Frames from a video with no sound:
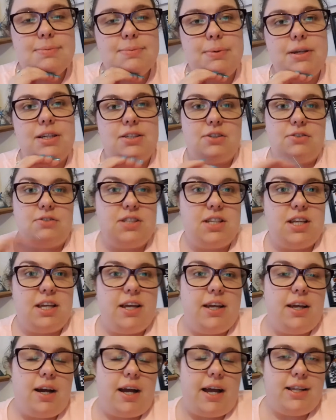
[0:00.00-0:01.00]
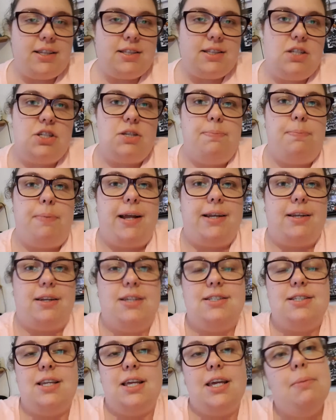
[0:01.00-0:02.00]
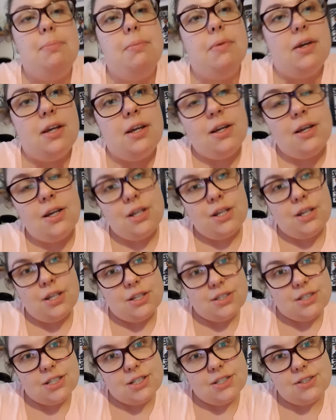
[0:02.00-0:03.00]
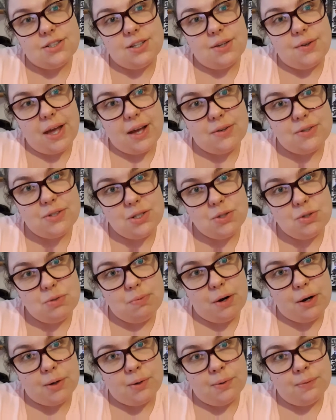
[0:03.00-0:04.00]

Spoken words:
because obviously I had such a bad night's sleep. So yeah, I'll see you tomorrow.